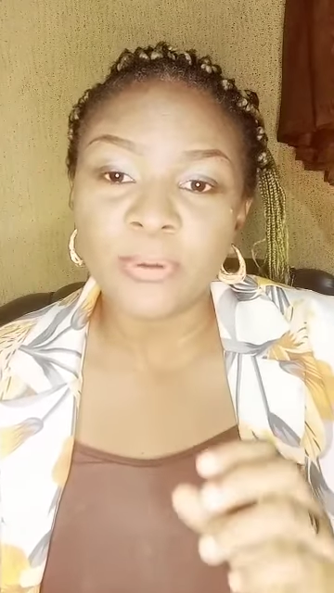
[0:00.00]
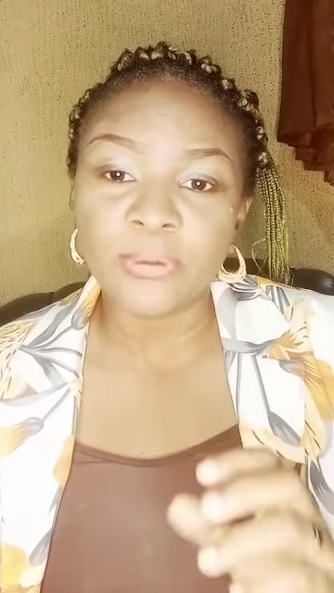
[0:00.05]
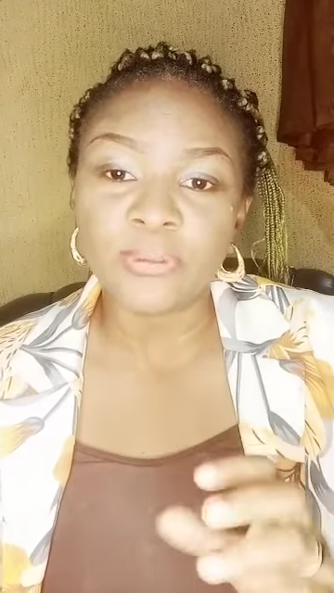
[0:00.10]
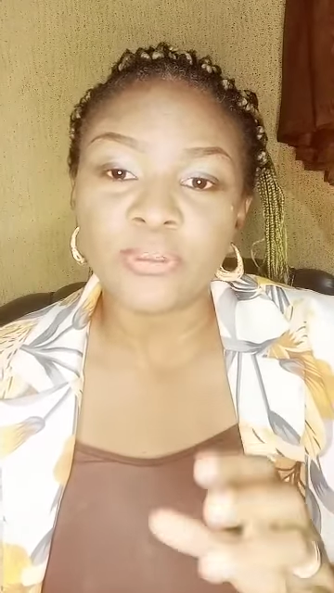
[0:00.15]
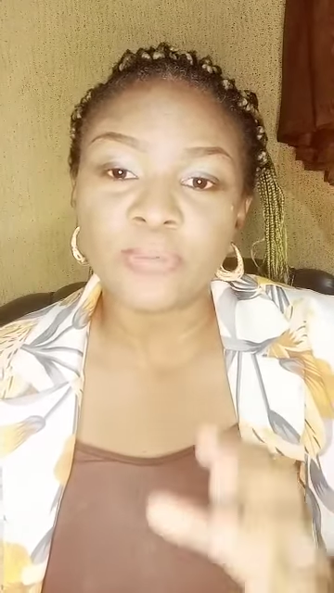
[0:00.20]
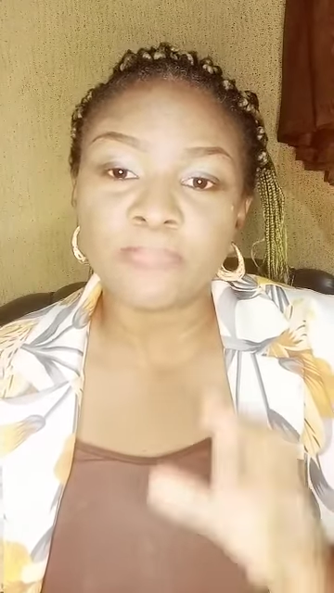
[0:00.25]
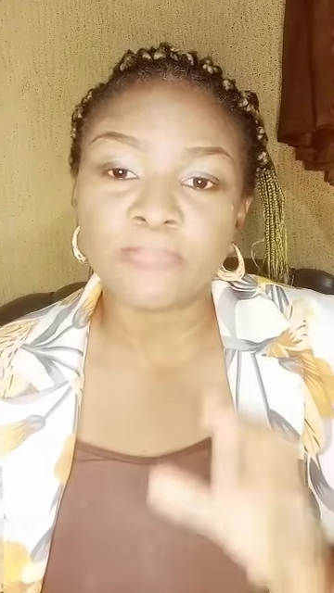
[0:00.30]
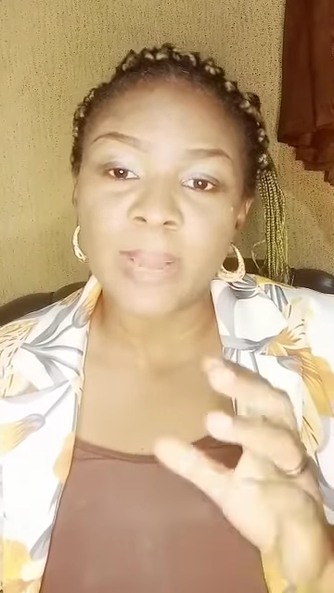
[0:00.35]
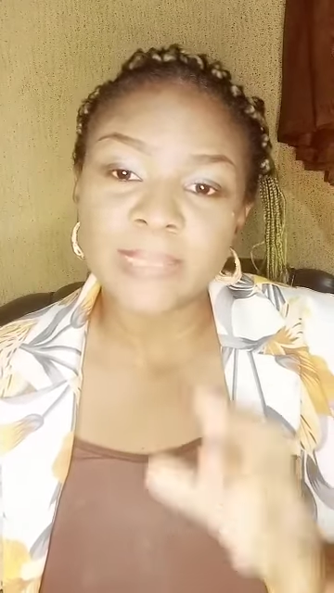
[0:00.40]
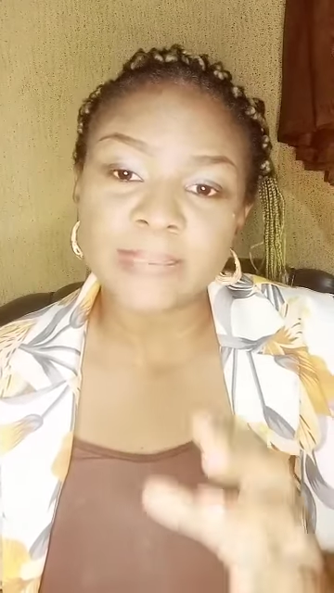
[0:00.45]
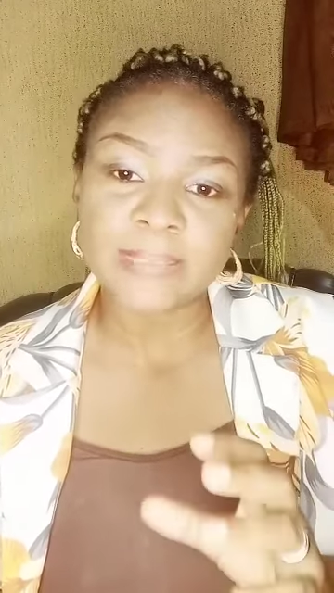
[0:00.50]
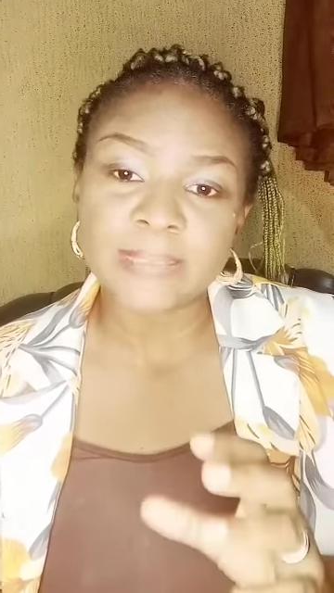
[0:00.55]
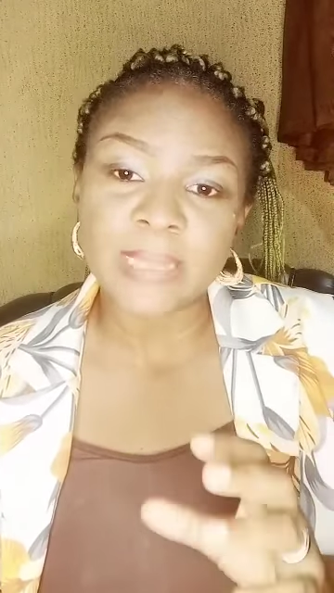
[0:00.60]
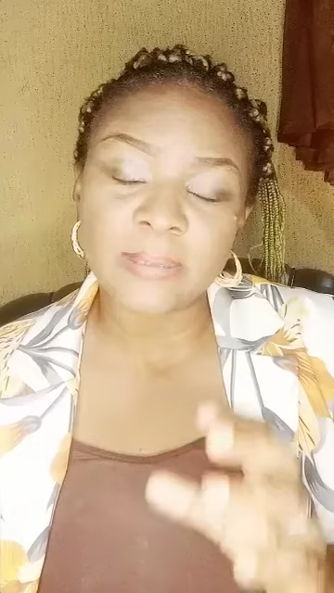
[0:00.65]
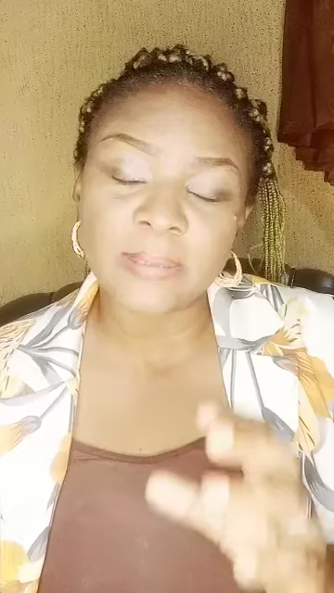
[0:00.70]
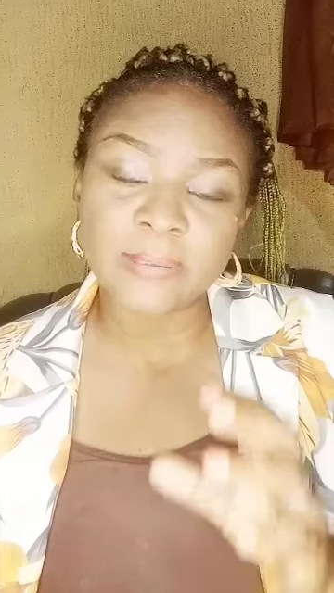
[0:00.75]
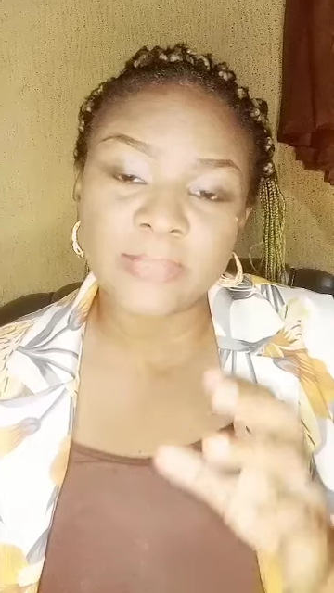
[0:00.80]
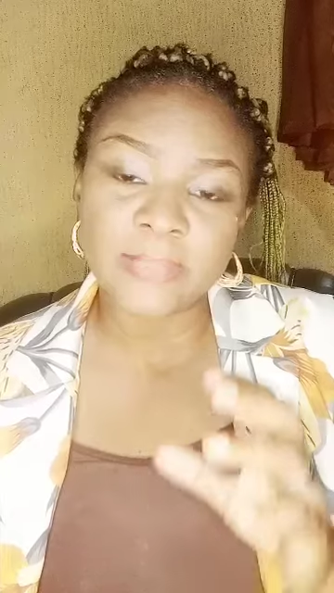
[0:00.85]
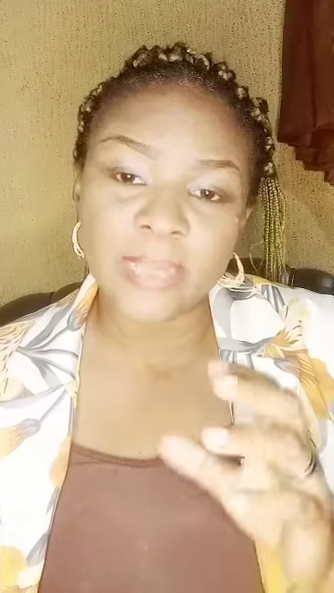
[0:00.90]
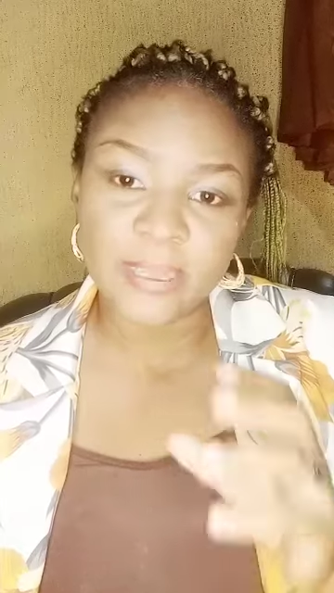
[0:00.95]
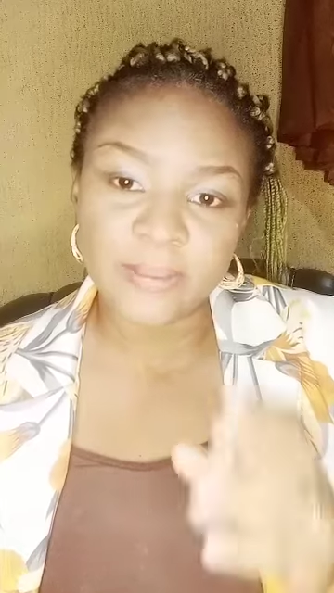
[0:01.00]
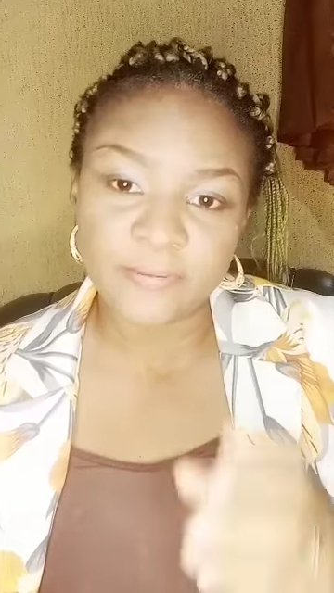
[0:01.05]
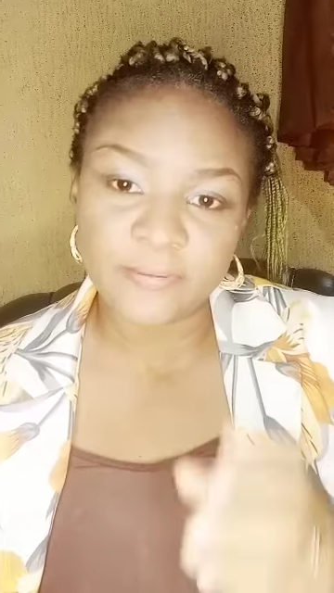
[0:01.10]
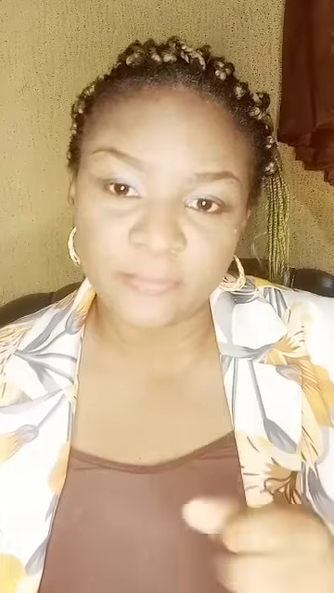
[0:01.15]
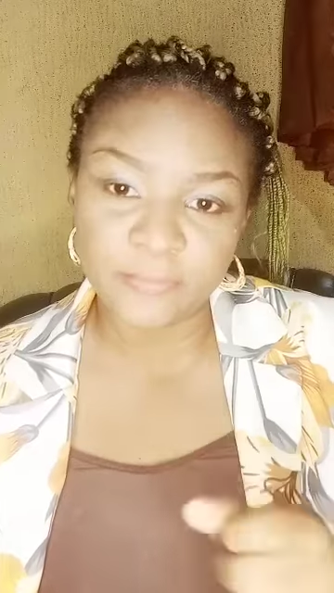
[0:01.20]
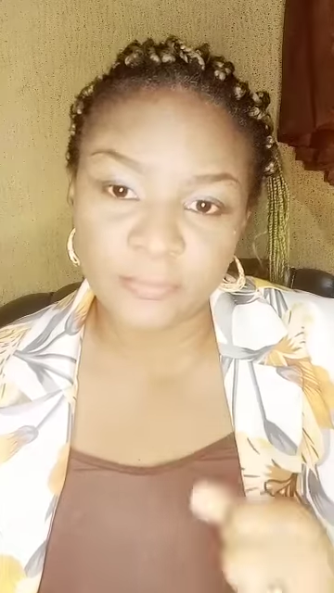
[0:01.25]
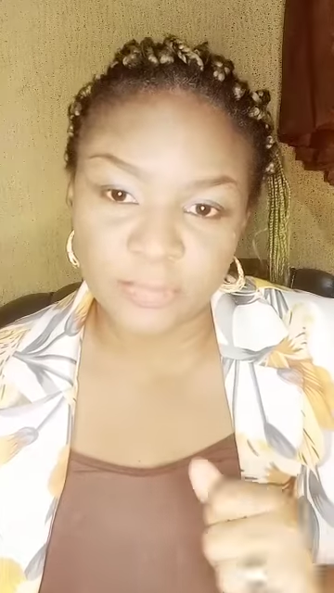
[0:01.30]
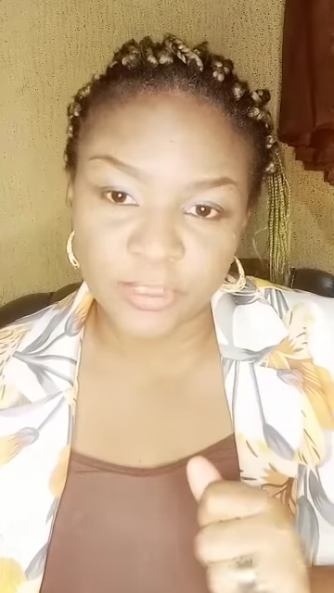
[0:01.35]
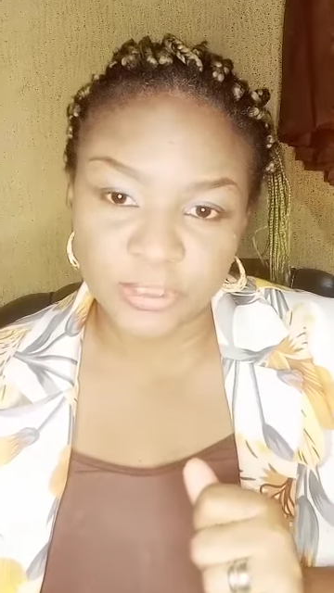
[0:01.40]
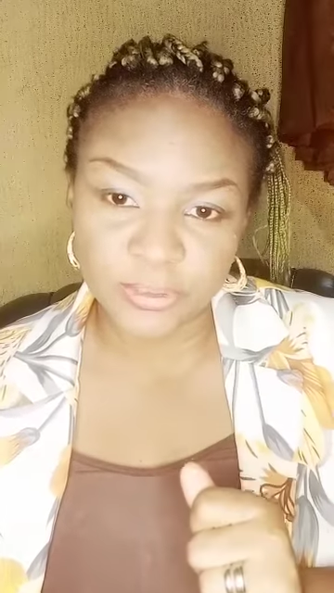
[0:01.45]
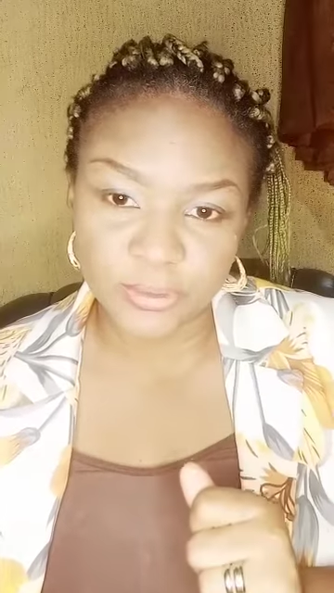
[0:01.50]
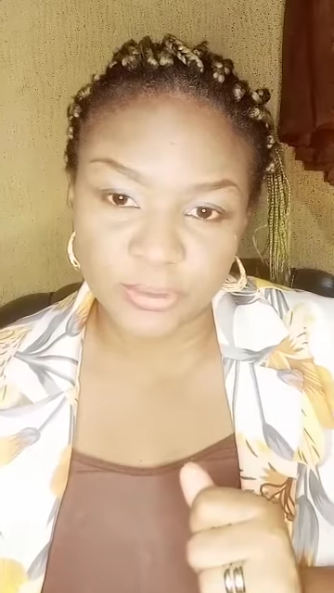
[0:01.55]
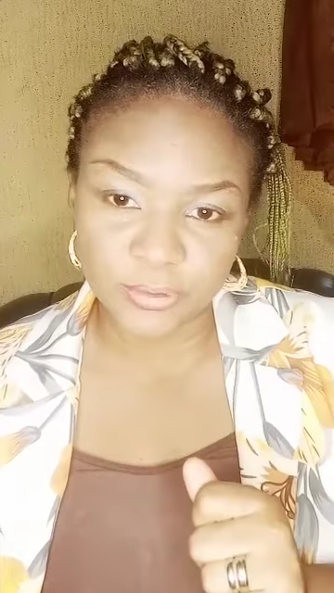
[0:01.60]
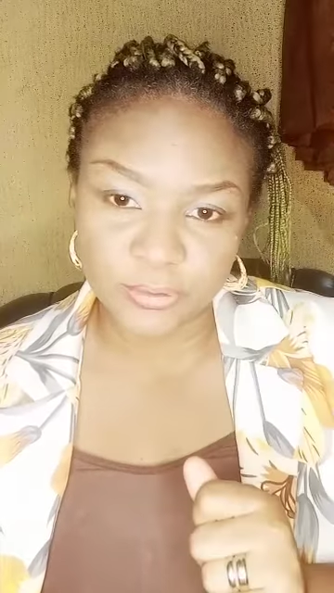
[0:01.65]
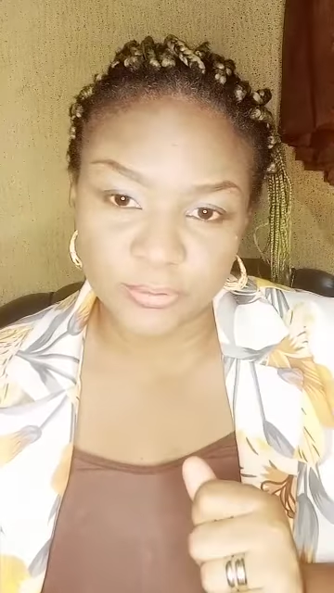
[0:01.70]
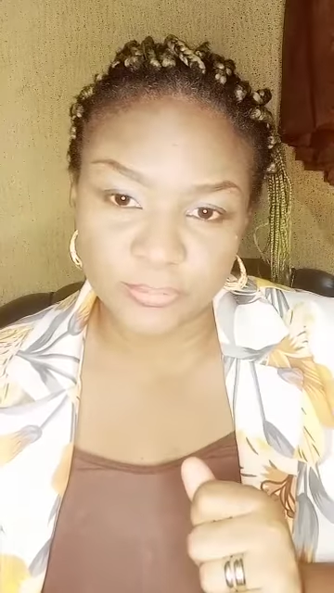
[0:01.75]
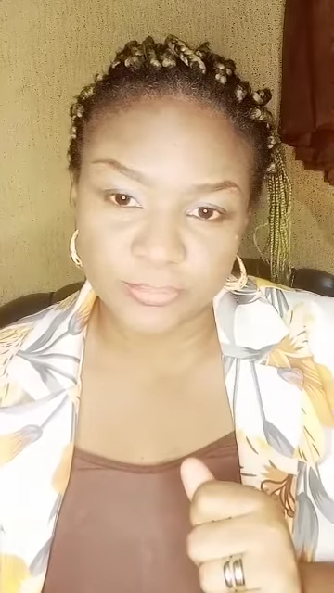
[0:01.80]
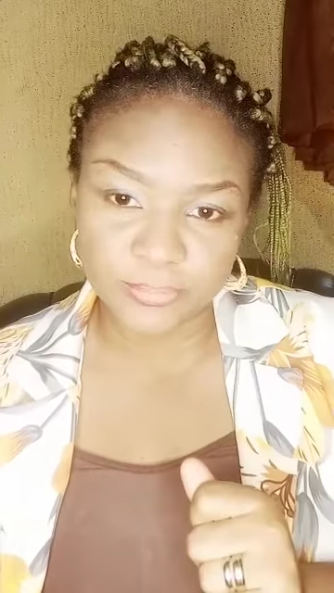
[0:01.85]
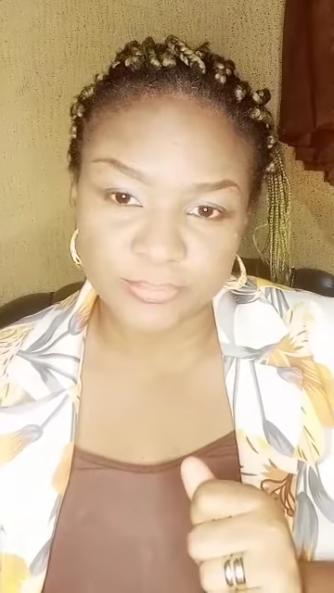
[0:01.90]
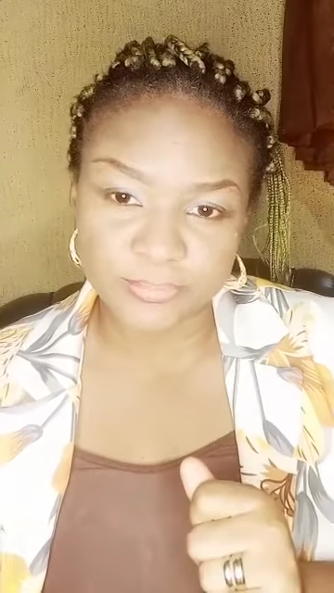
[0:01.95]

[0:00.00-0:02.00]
to pass down their information.